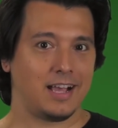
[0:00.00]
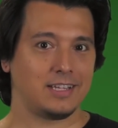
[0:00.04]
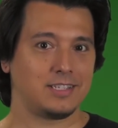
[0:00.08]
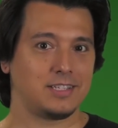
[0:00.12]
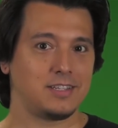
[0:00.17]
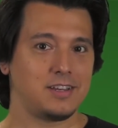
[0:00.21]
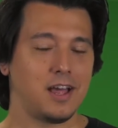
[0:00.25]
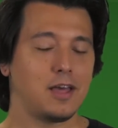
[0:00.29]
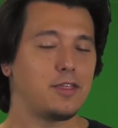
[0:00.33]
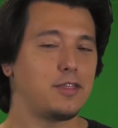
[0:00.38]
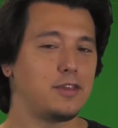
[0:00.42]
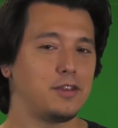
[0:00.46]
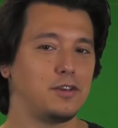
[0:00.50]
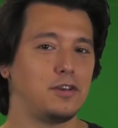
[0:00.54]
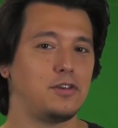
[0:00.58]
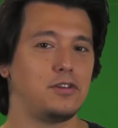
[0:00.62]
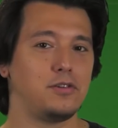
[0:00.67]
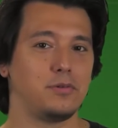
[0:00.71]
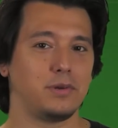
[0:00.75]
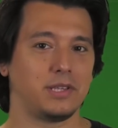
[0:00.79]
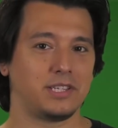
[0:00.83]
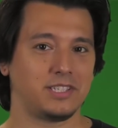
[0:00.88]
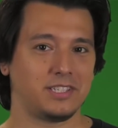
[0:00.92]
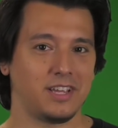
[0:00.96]
has nothing to
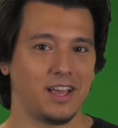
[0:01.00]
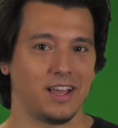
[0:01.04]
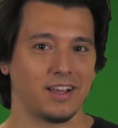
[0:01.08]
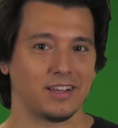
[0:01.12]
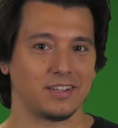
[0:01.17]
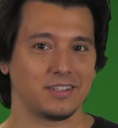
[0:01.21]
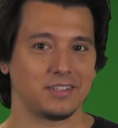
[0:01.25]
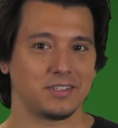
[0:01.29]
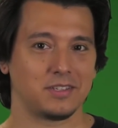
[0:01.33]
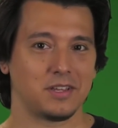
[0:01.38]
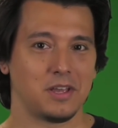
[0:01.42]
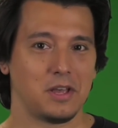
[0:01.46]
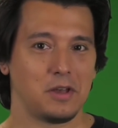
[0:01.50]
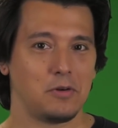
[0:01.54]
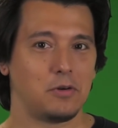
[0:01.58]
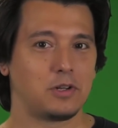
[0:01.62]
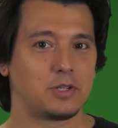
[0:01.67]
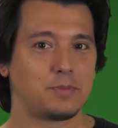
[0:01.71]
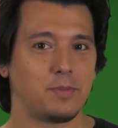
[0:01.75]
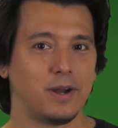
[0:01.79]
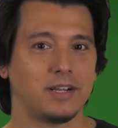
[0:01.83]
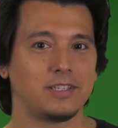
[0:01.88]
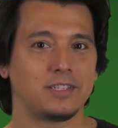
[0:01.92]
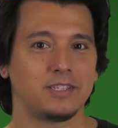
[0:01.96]
do with sex,
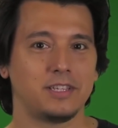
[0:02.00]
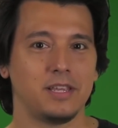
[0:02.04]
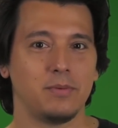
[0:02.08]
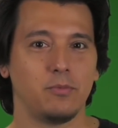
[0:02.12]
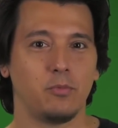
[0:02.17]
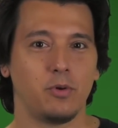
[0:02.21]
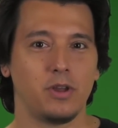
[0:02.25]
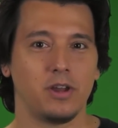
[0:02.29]
which might seem